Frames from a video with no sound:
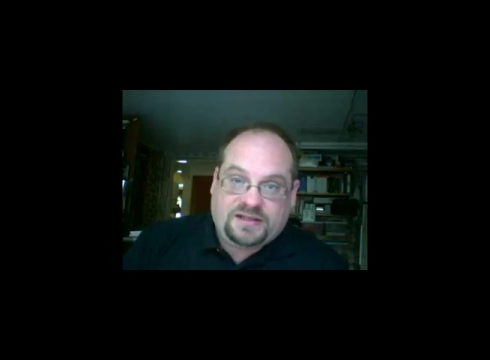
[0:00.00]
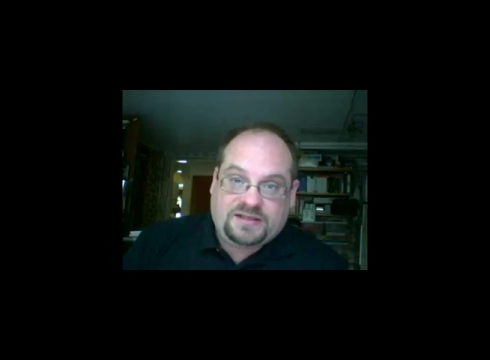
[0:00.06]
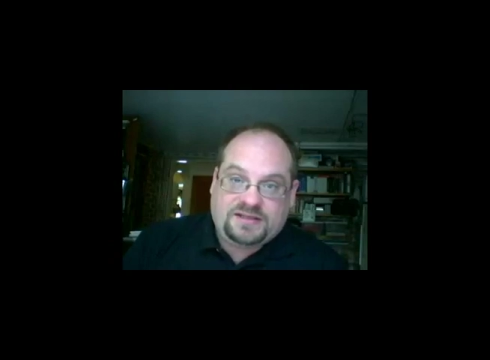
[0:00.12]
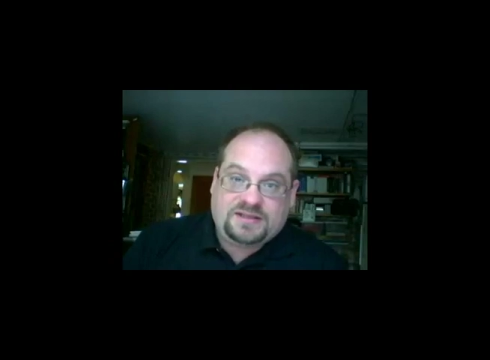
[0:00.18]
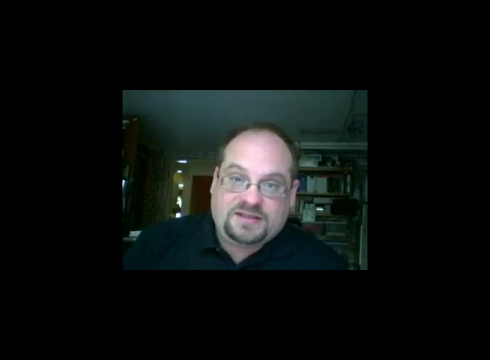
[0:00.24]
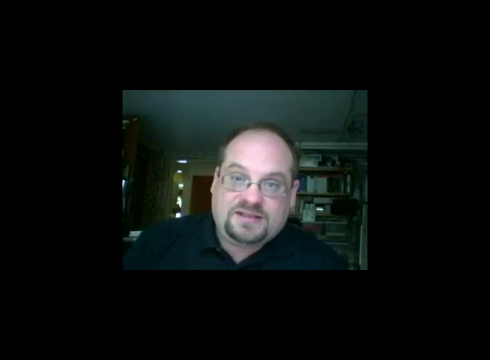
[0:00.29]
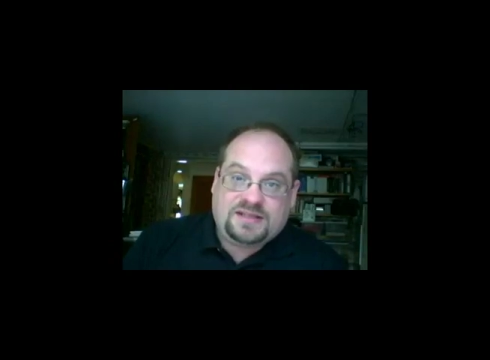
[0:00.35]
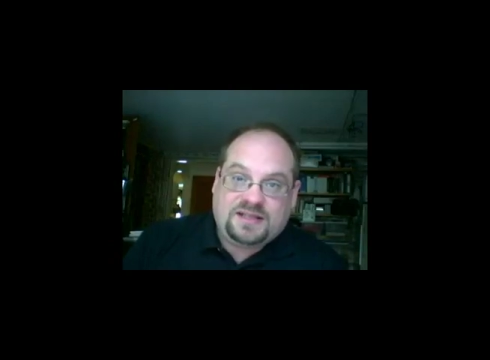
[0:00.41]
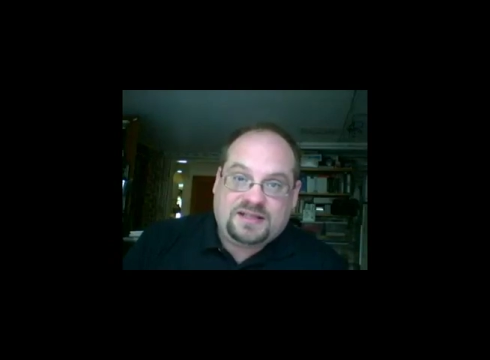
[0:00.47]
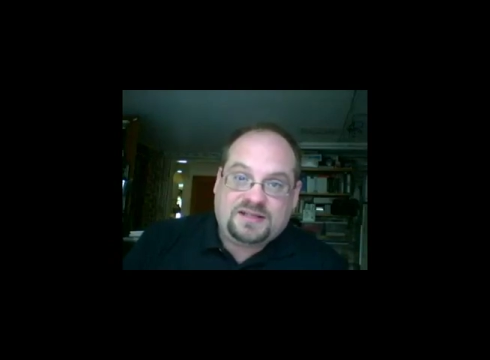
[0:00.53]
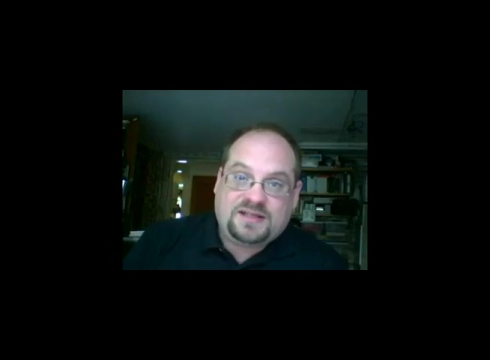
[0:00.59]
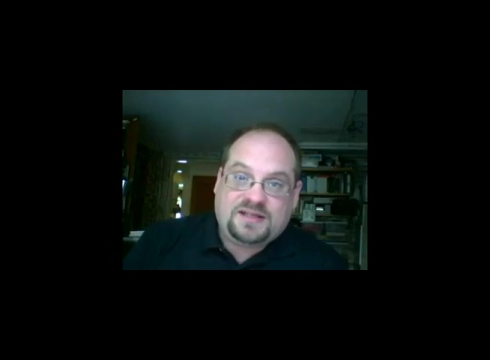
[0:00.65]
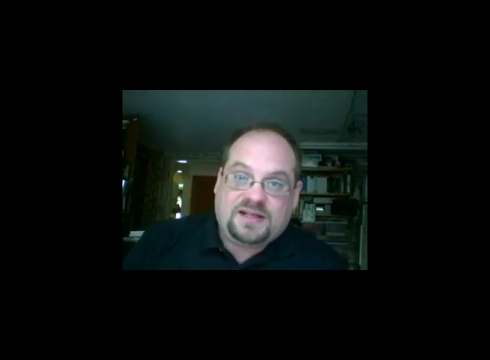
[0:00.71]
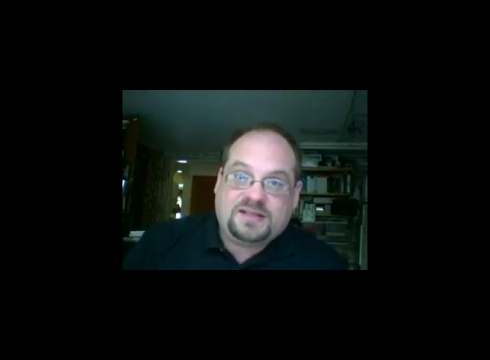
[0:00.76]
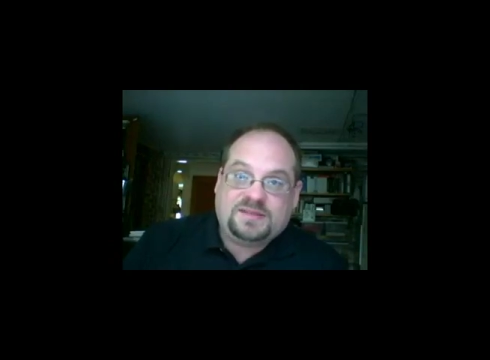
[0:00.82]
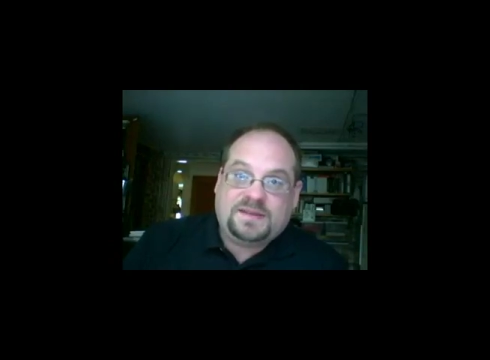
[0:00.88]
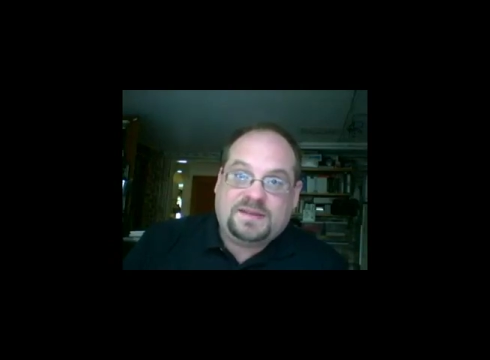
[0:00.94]
that just kind of
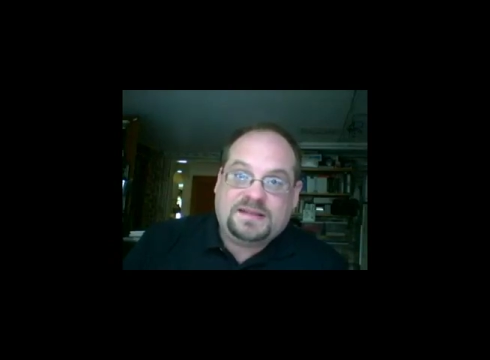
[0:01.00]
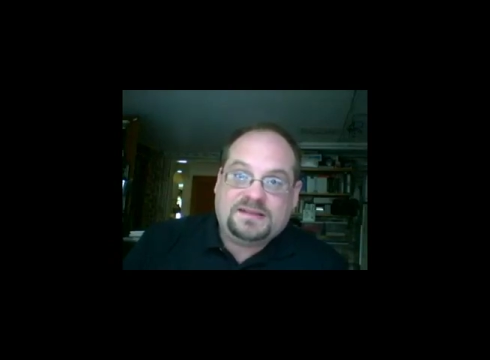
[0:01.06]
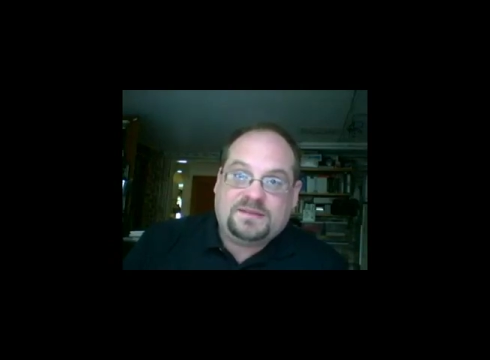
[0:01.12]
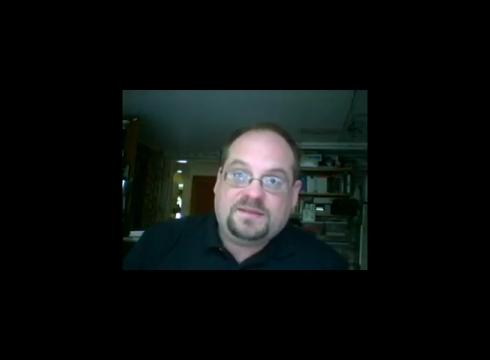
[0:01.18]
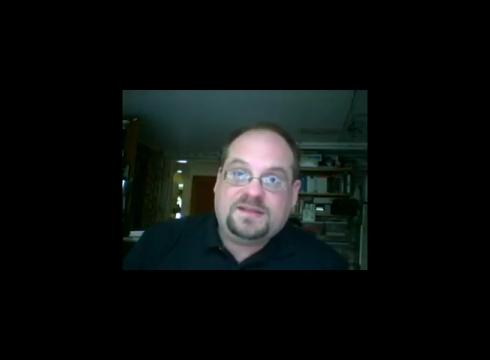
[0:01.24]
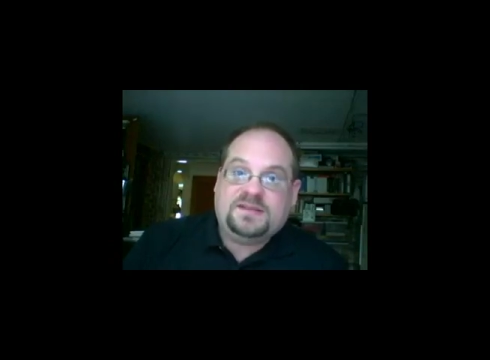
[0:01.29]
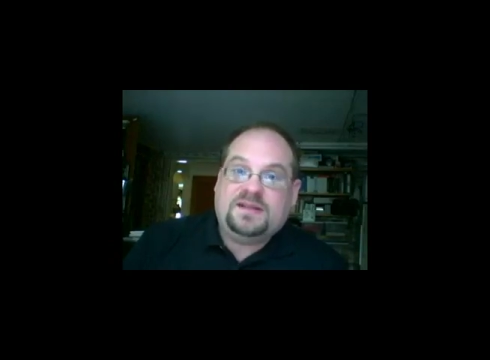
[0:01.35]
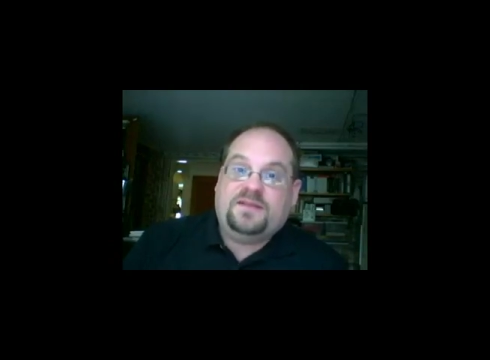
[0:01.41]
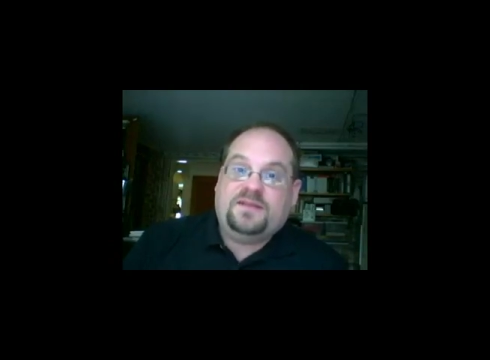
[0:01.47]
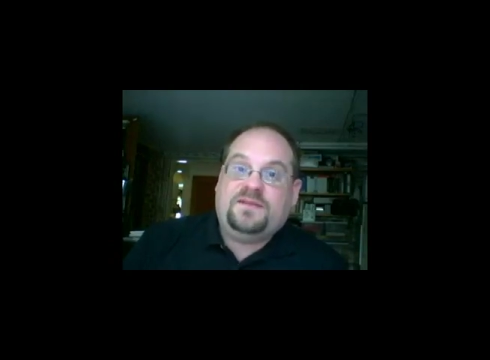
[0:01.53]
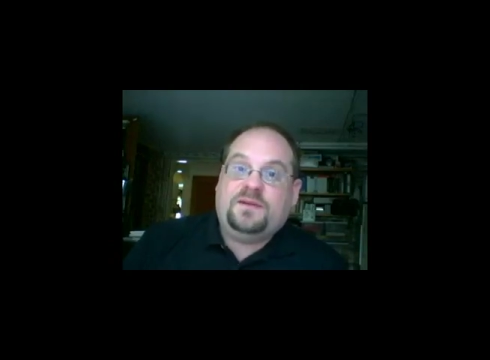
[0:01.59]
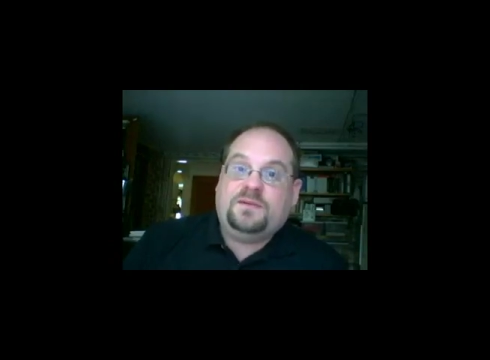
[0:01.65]
talks about some of the stuff